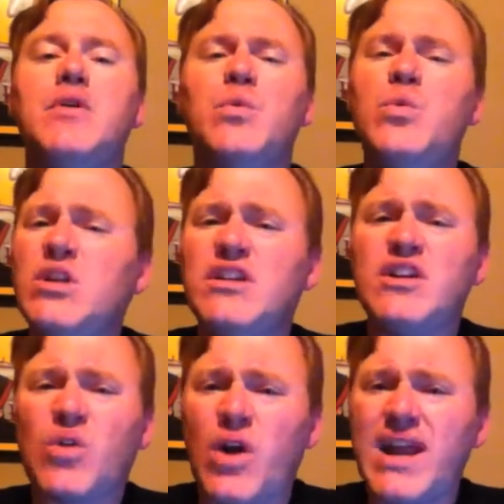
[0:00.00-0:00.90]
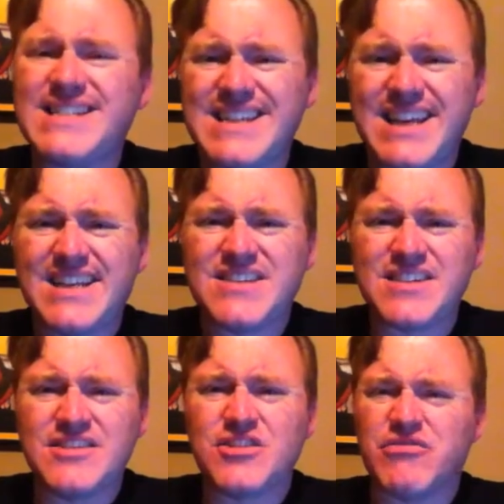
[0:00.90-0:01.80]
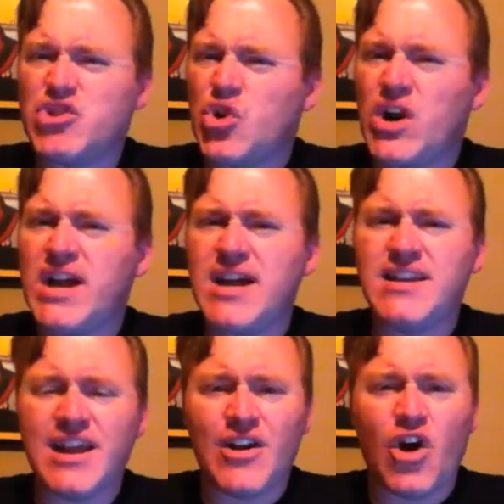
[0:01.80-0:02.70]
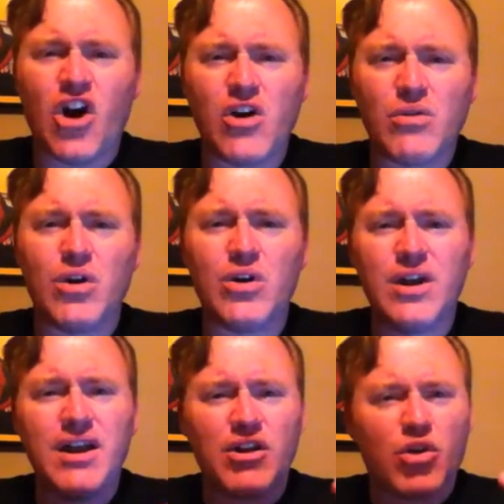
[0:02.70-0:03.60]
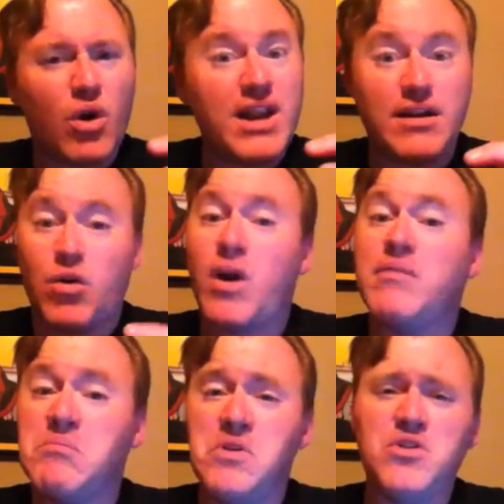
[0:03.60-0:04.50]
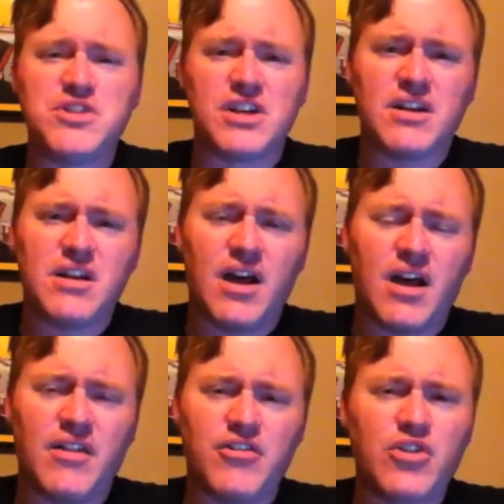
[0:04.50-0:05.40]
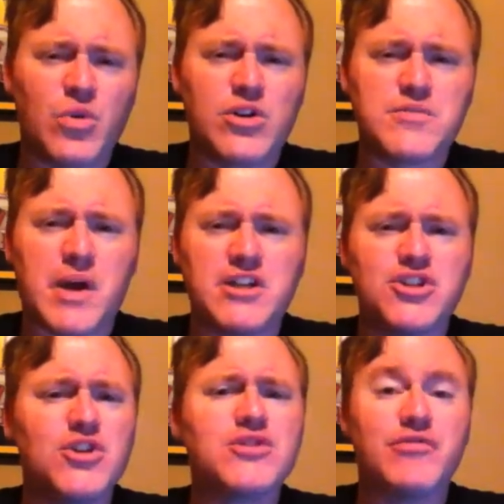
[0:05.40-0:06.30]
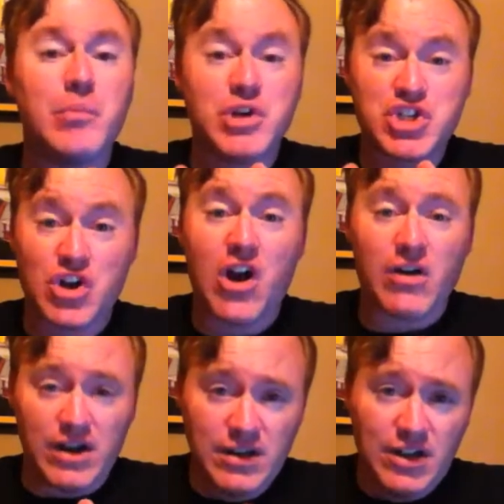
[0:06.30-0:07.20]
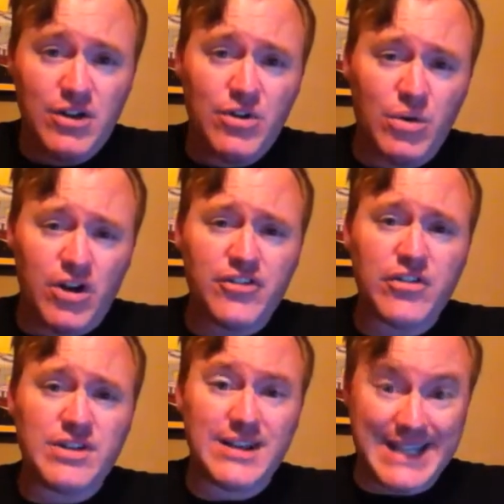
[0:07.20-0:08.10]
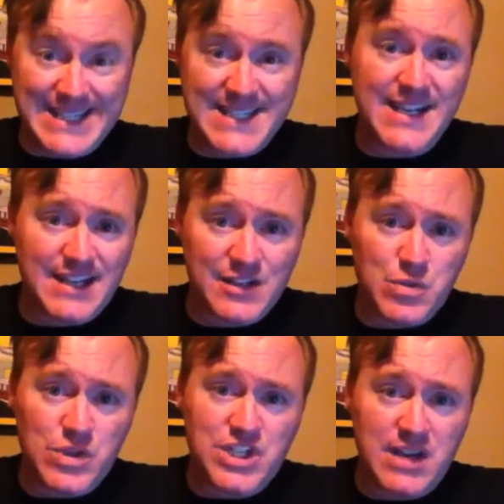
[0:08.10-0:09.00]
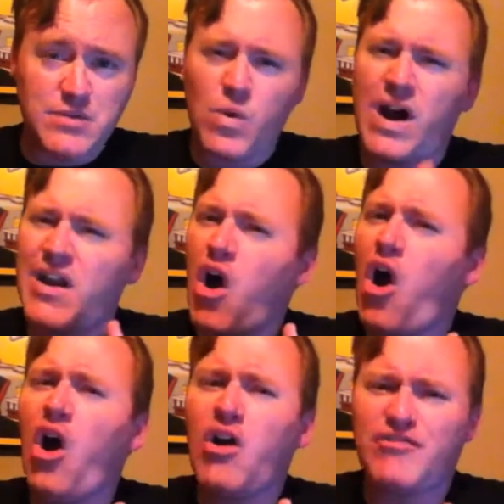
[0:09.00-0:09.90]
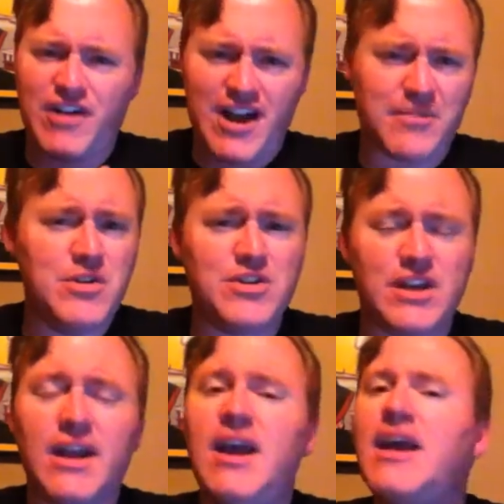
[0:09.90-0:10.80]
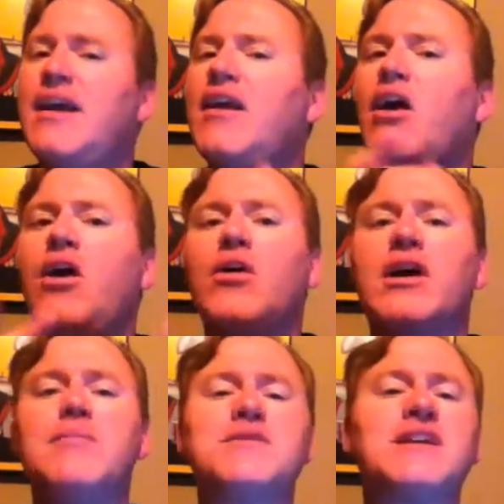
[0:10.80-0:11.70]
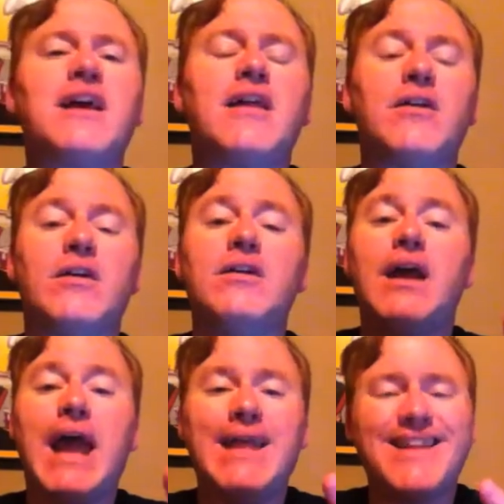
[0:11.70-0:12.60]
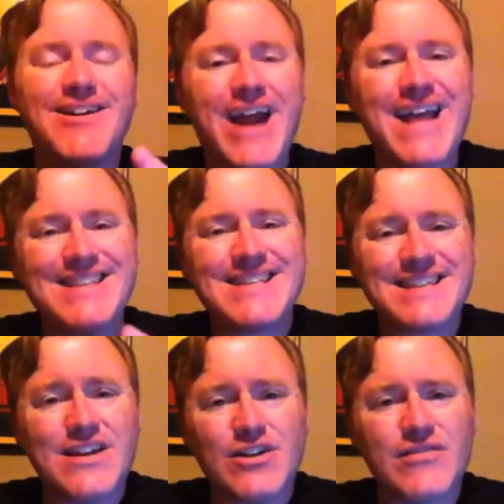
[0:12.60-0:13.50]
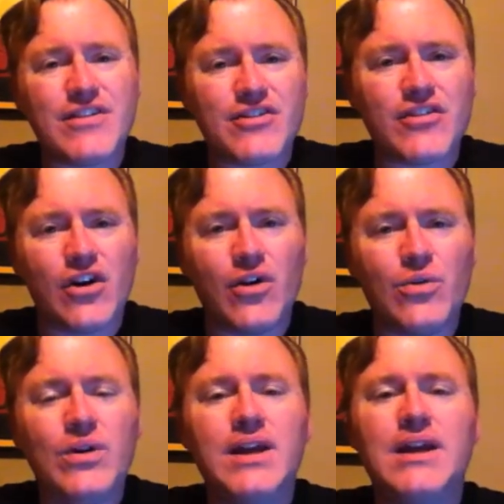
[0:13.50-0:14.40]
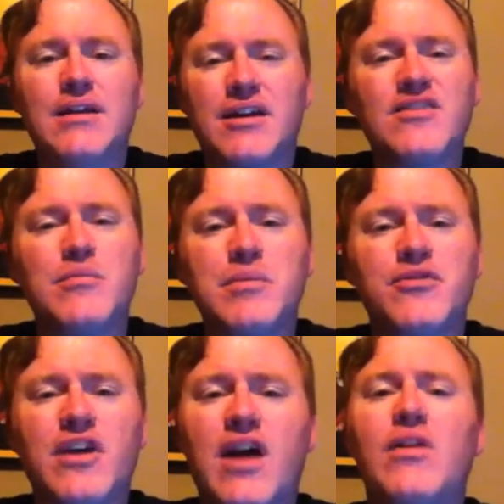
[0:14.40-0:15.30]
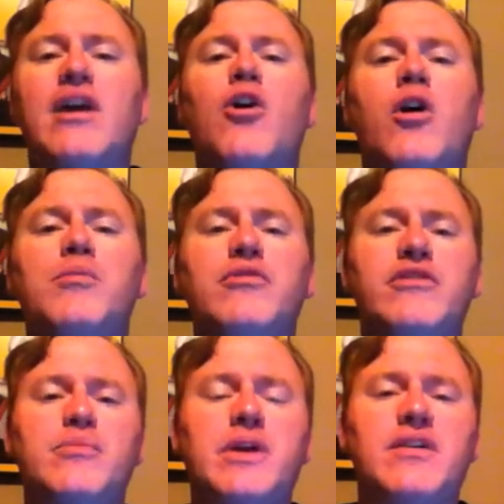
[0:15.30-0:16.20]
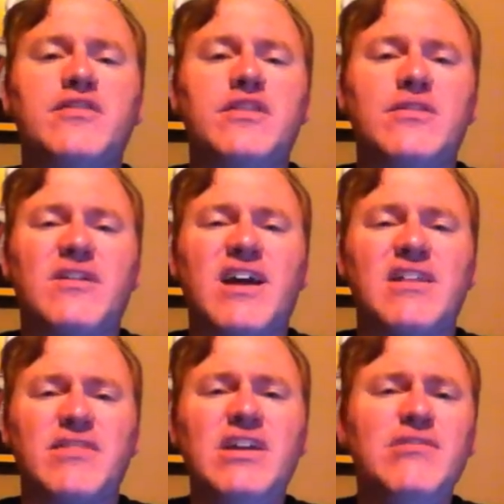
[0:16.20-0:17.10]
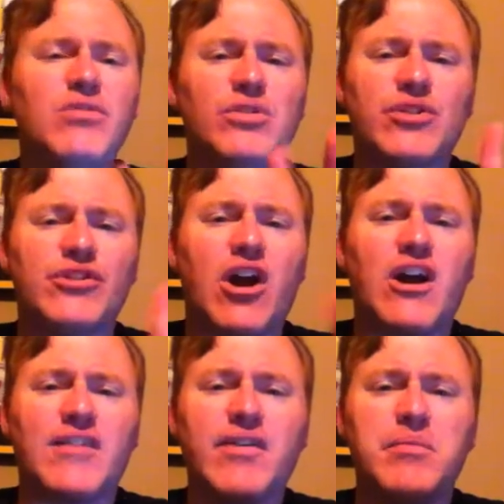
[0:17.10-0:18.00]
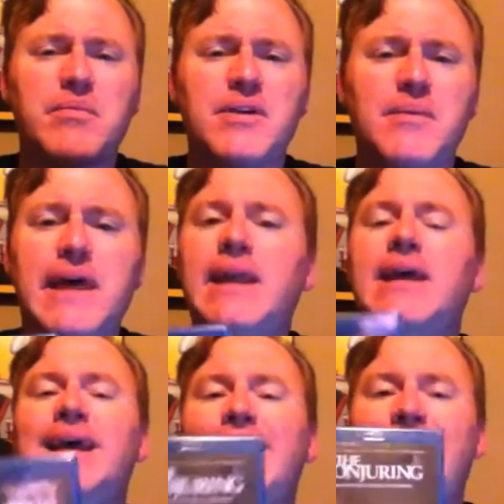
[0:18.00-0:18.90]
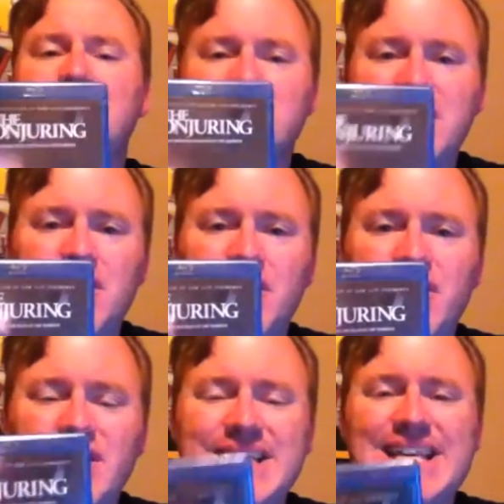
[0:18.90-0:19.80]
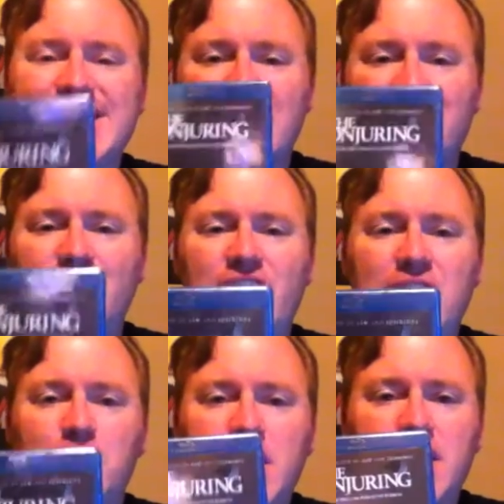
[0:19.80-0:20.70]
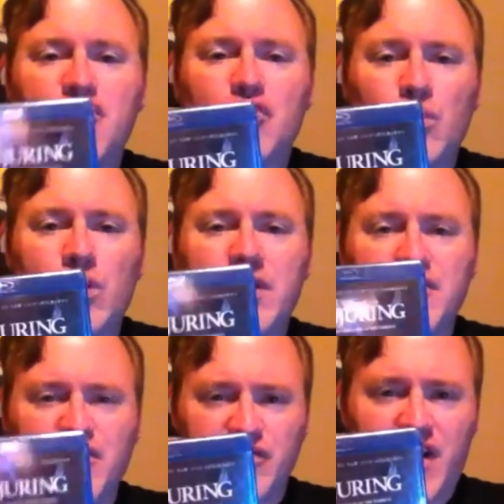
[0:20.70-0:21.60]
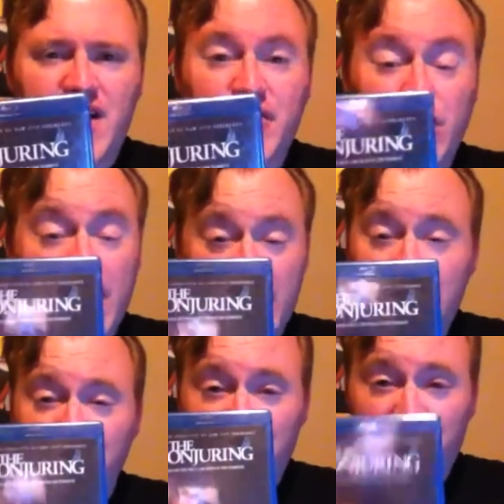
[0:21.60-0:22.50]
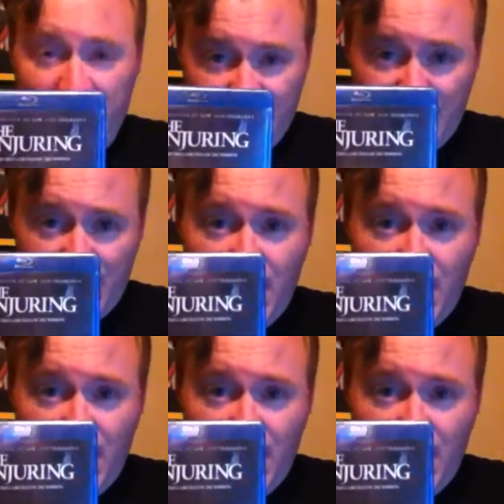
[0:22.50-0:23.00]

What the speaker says: Really great sense of dread and horror. Great music. The score is by Joseph Bashara, who also did Insidious with James Wan. Horrifying music. It all comes together, and they're at the center of this, though, because some people say, I don't like horror movies because, you know, they're kind of evil or dark. I've had people tell me that. At the center of this is a family story of survival and of faith.